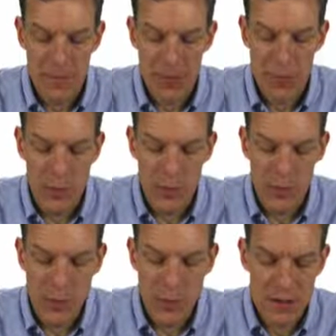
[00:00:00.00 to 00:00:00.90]
We could
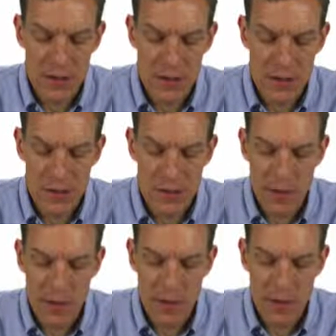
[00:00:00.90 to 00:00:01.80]
change this
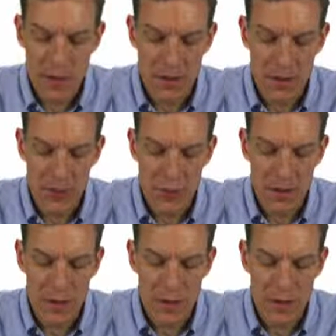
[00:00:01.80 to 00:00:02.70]
by
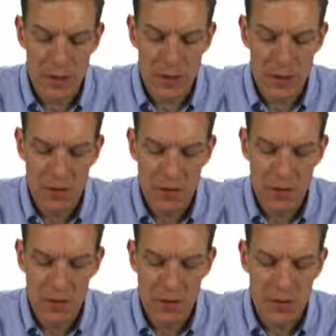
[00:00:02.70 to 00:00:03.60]
moving this
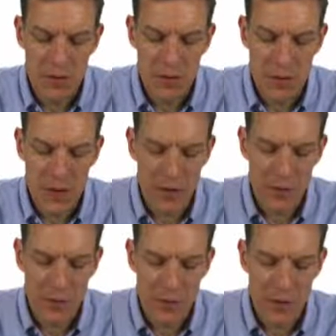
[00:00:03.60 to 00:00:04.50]
to
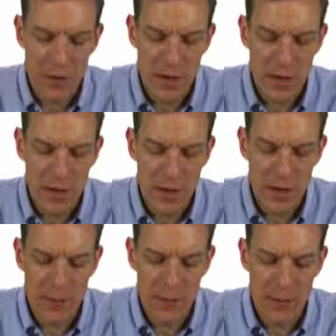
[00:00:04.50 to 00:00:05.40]
minus epsilon, add
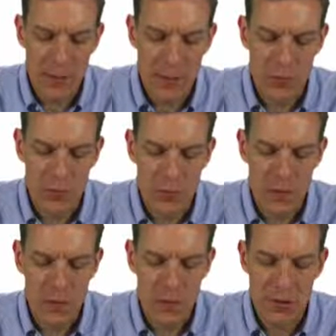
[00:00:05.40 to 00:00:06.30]
an epsilon over
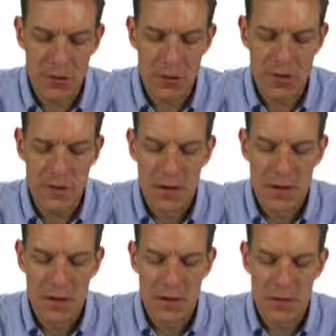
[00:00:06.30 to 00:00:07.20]
here.
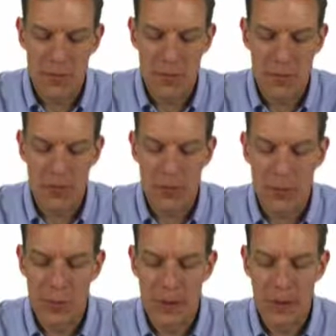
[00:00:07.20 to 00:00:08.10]
That would
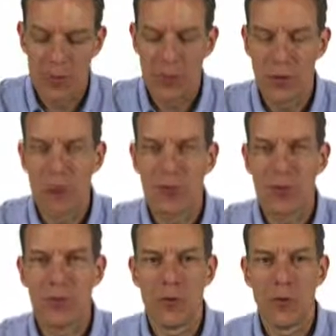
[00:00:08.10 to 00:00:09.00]
still be in equilibrium and
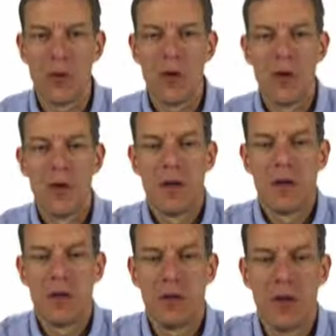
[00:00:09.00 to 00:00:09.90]
so forth.
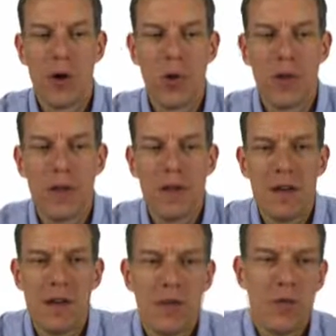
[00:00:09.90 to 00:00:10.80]
So the
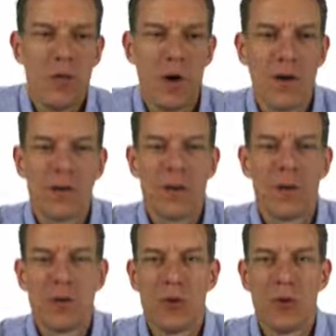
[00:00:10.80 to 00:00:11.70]
only ones
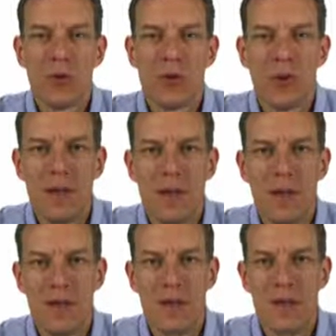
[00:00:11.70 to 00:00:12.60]
that turn out to
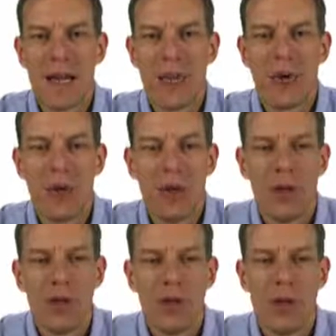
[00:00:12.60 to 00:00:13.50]
be stable
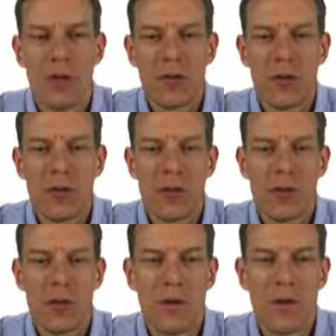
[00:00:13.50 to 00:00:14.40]
turn out to be the
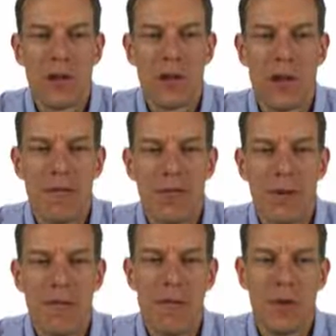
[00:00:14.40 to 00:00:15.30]
ones that
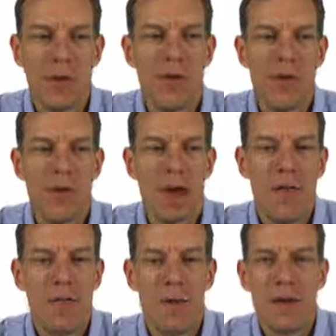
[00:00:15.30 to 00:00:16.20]

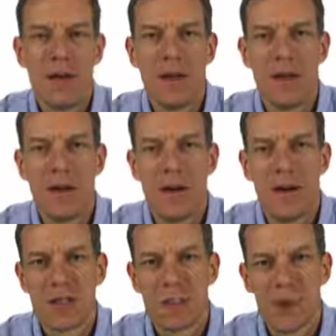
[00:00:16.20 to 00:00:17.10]
every
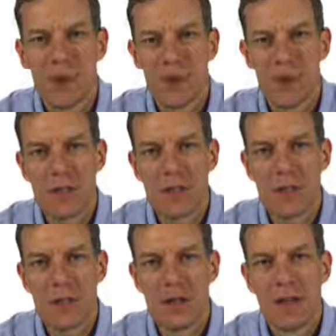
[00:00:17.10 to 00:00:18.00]

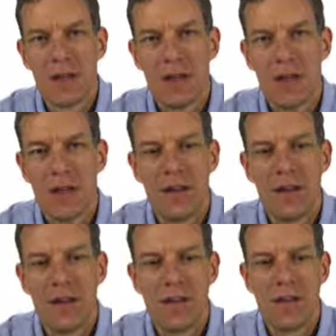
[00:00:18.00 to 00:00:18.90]
specialist
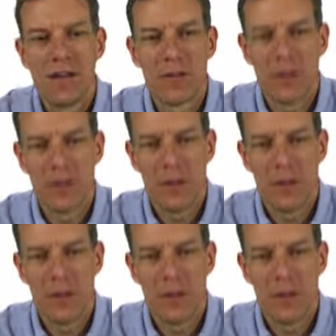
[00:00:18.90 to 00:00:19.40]
has